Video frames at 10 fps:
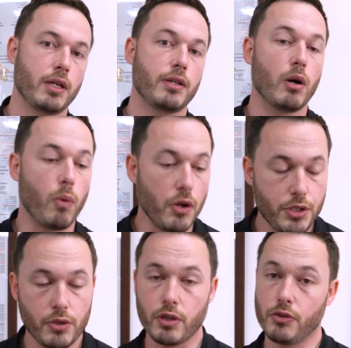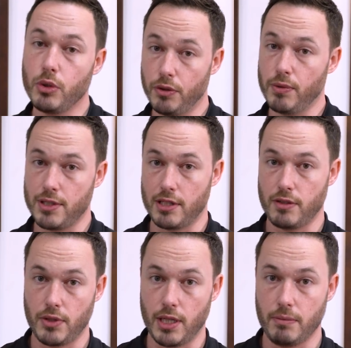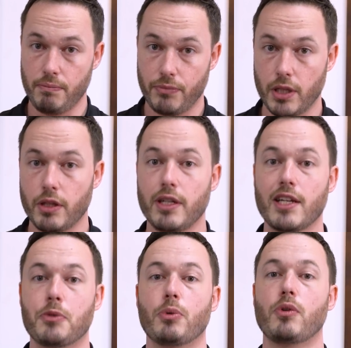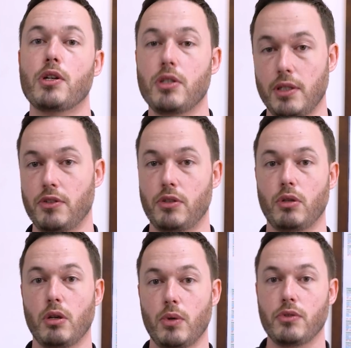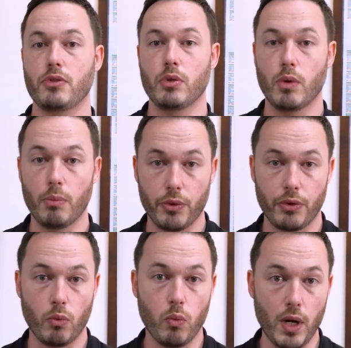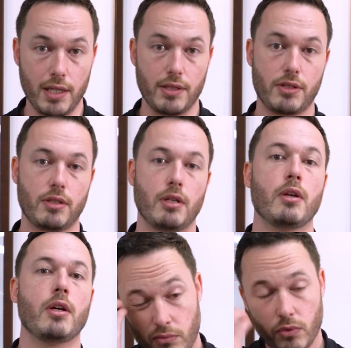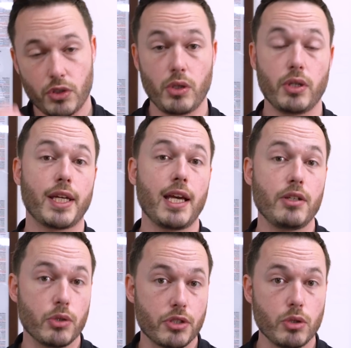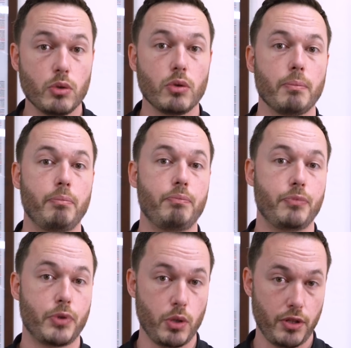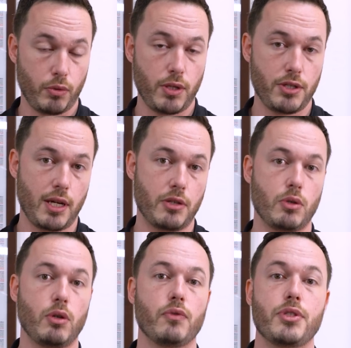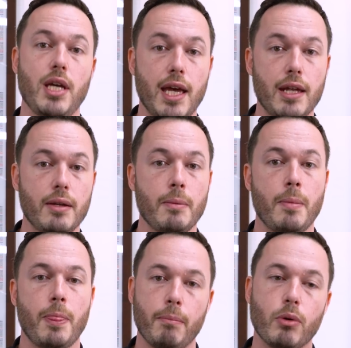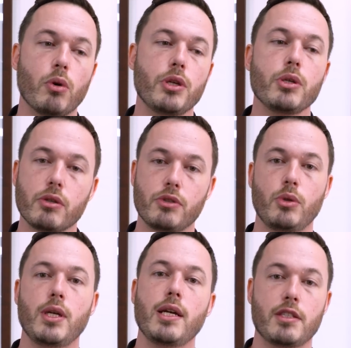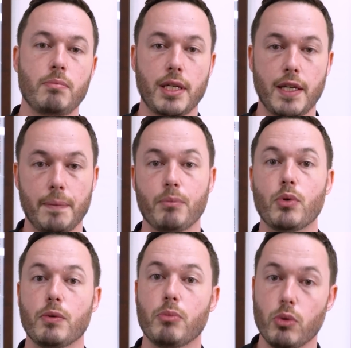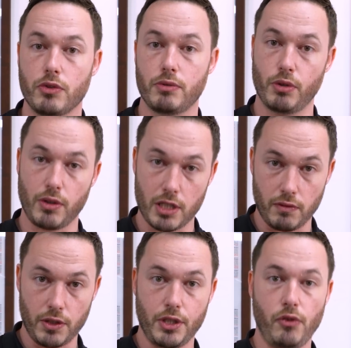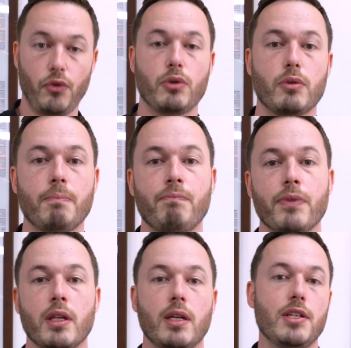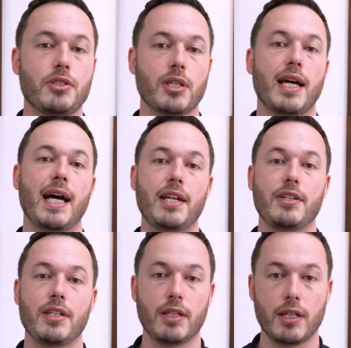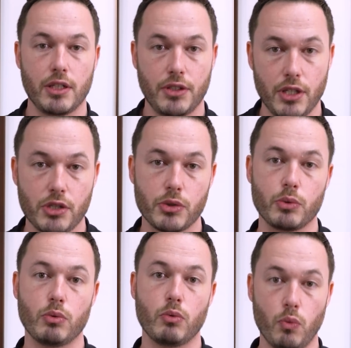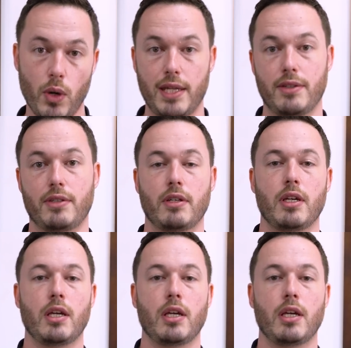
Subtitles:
Now, once you can do 3 sets of 10, then the next progression is to go into the one with the weights. So again, you're still doing 3 sets of 10, but what you can do here to make it more and more progressively difficult is to add in additional weight.